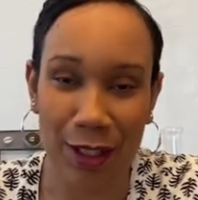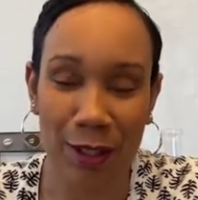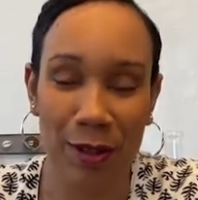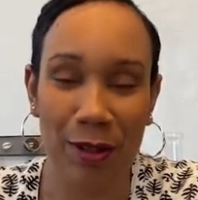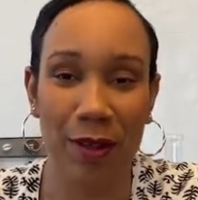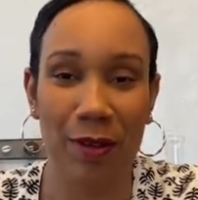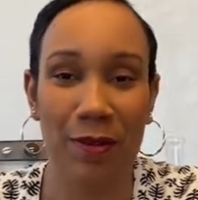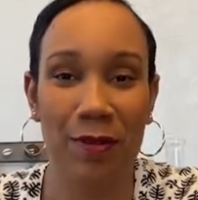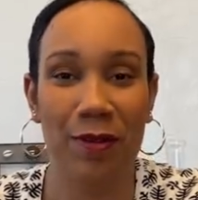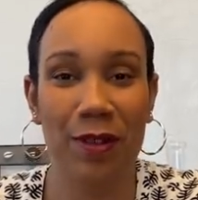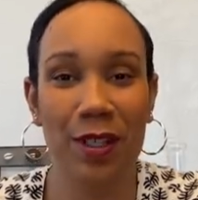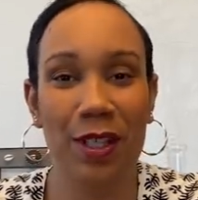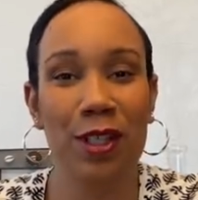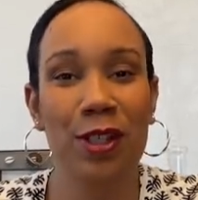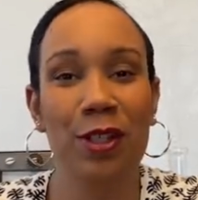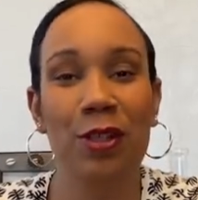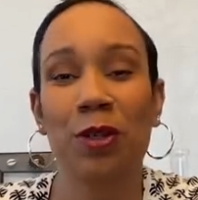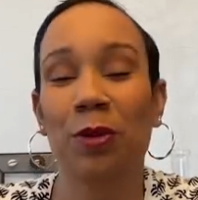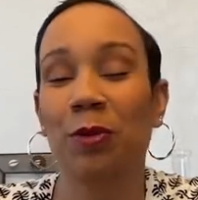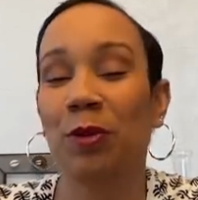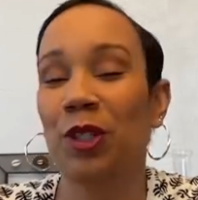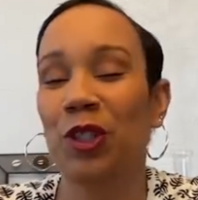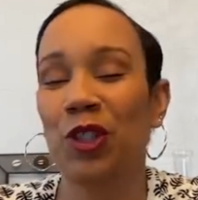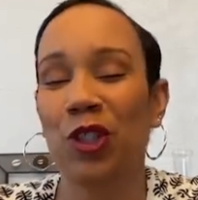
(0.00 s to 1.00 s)
You have finished
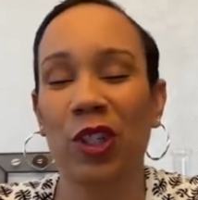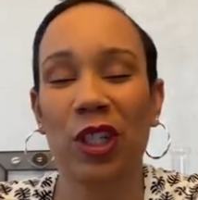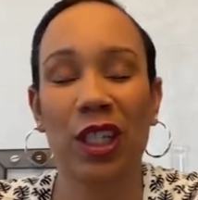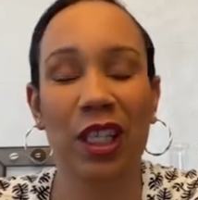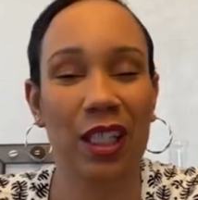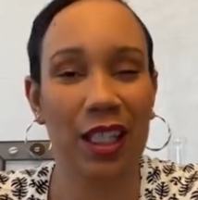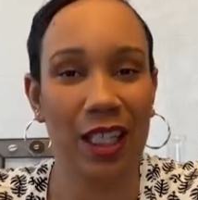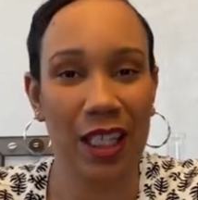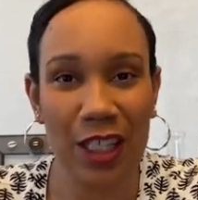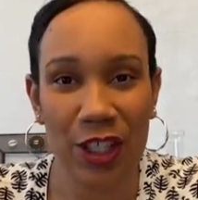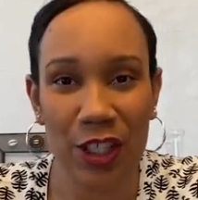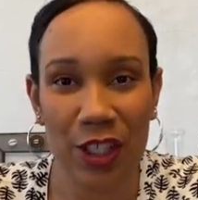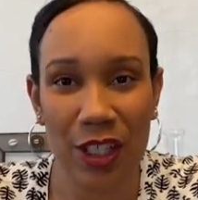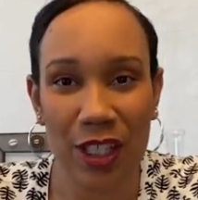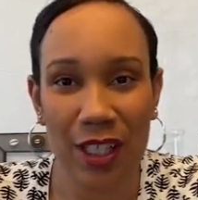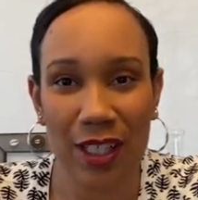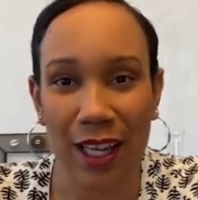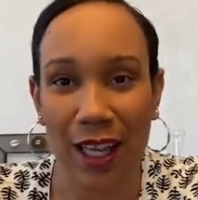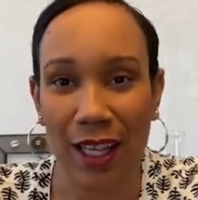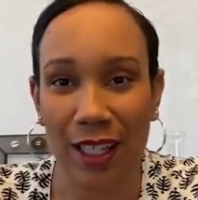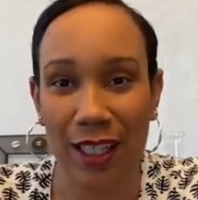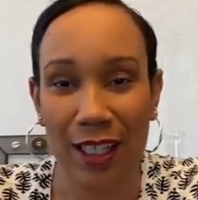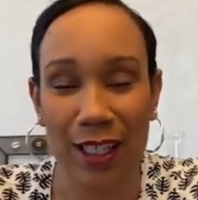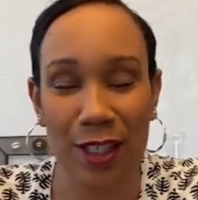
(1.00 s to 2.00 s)
your matriculation
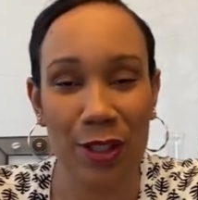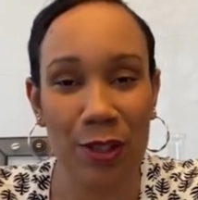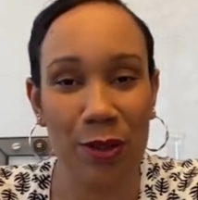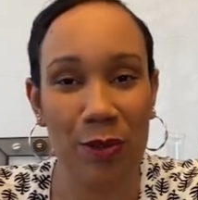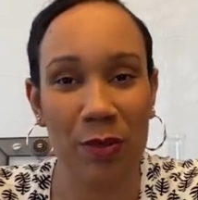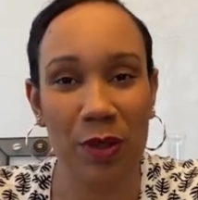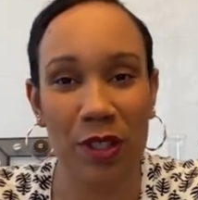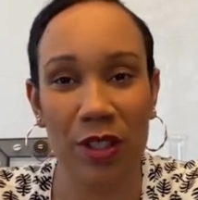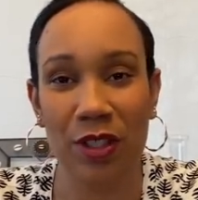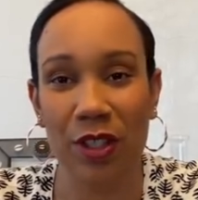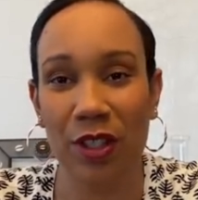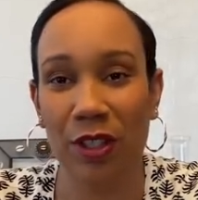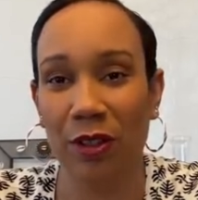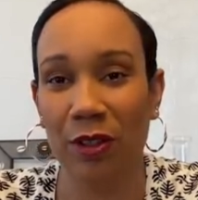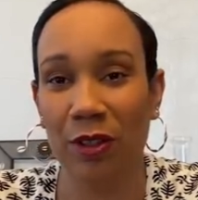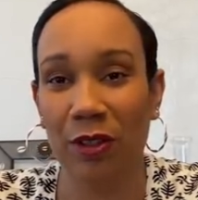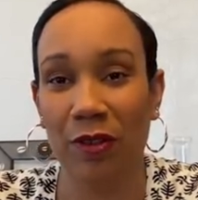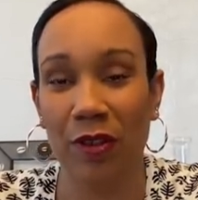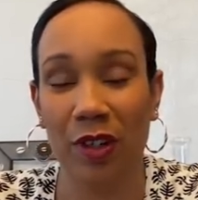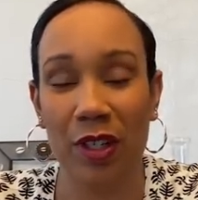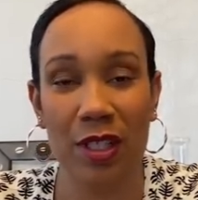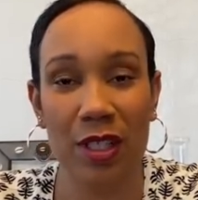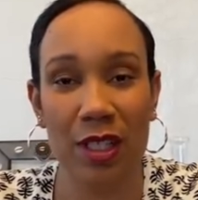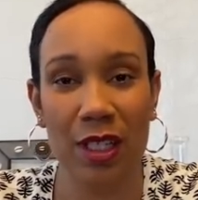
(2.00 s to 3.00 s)
at Eastern Michigan
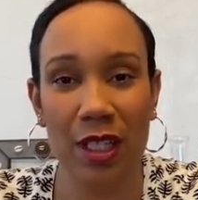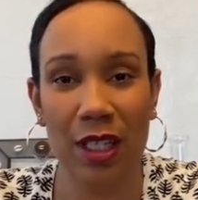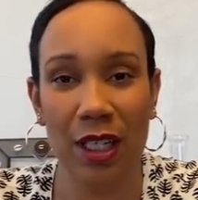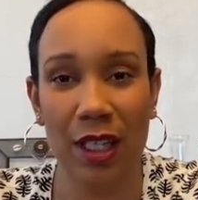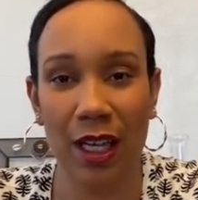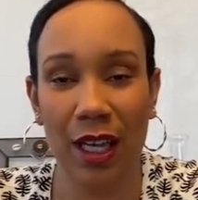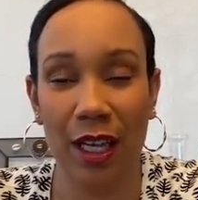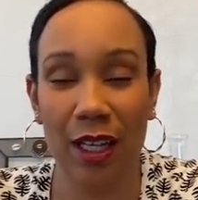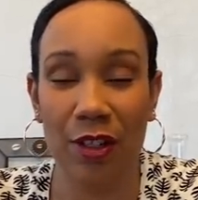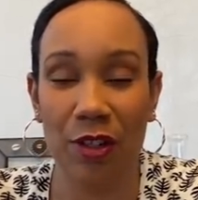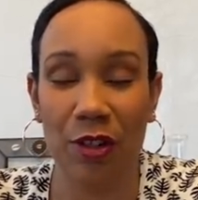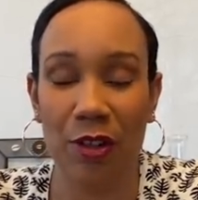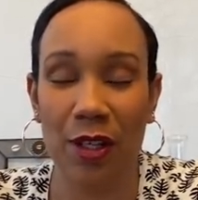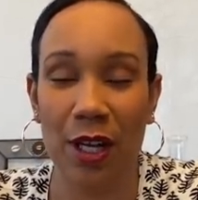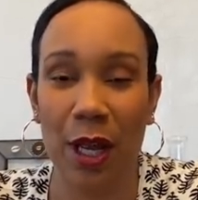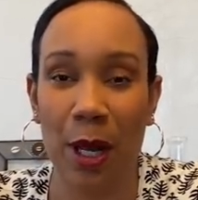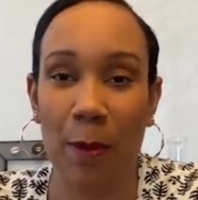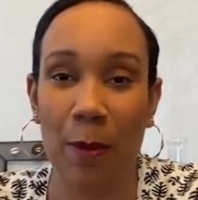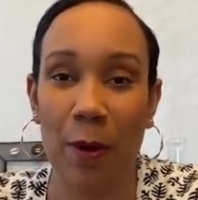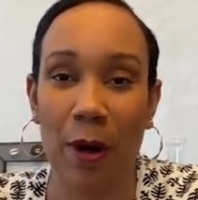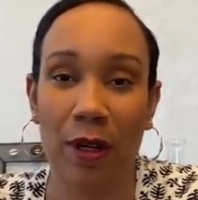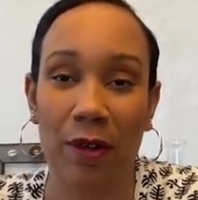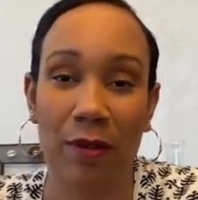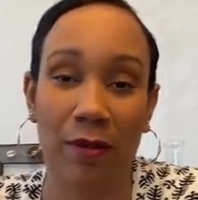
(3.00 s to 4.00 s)
University and you're now
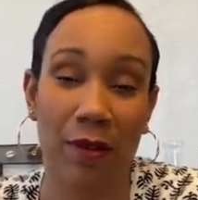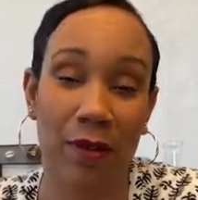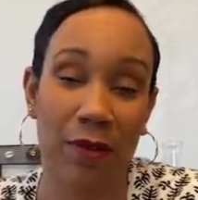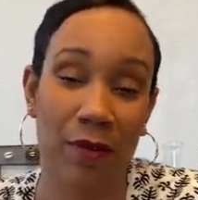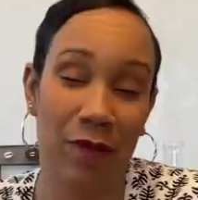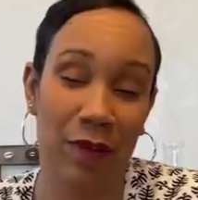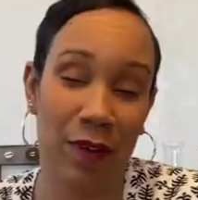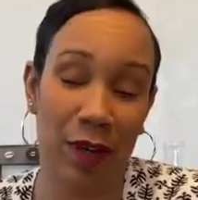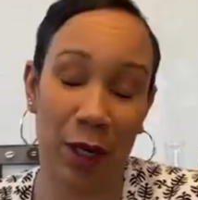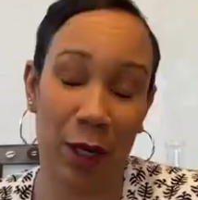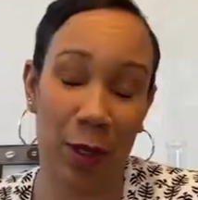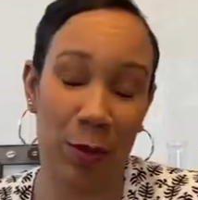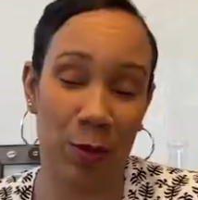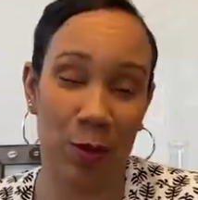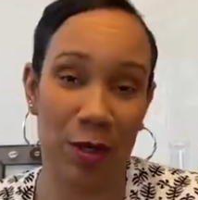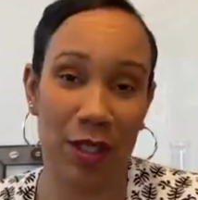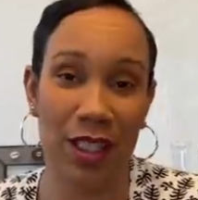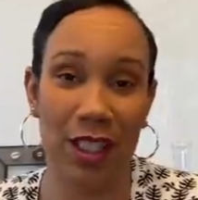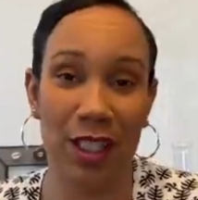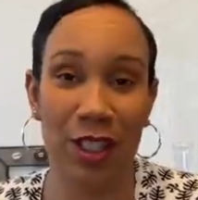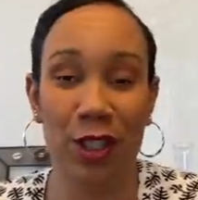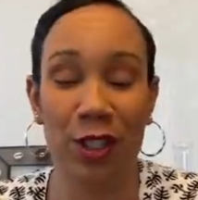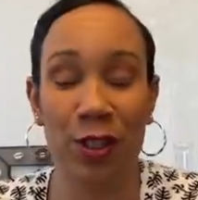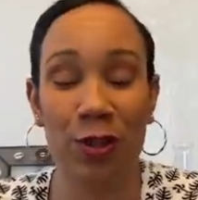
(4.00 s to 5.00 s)
part of a very
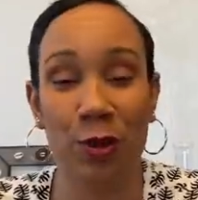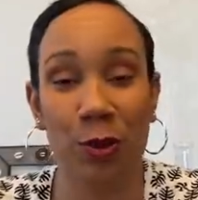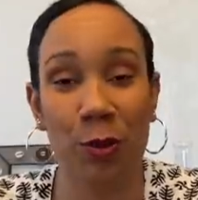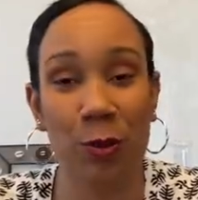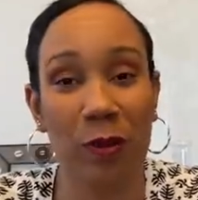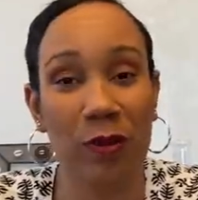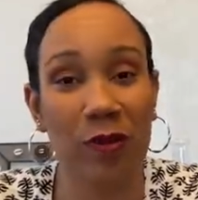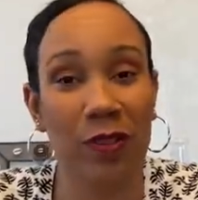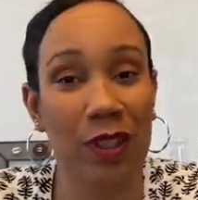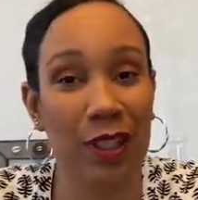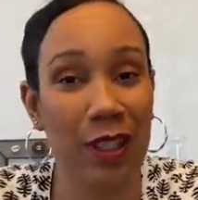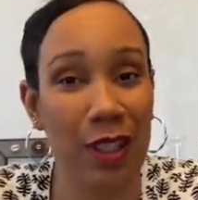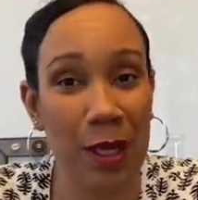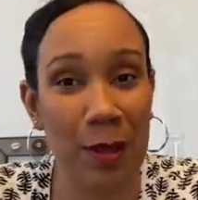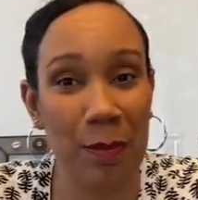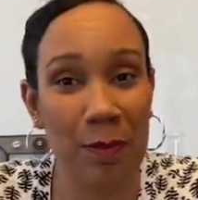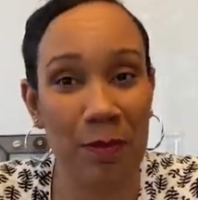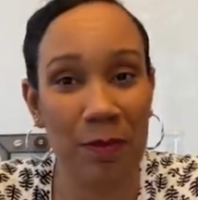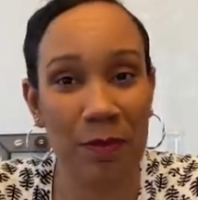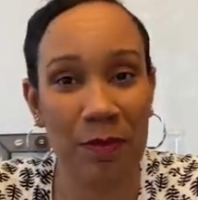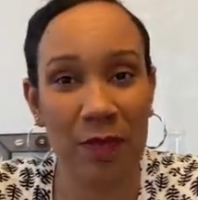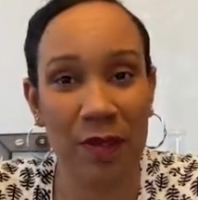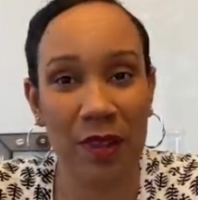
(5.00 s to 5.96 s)
prestigious group of alum.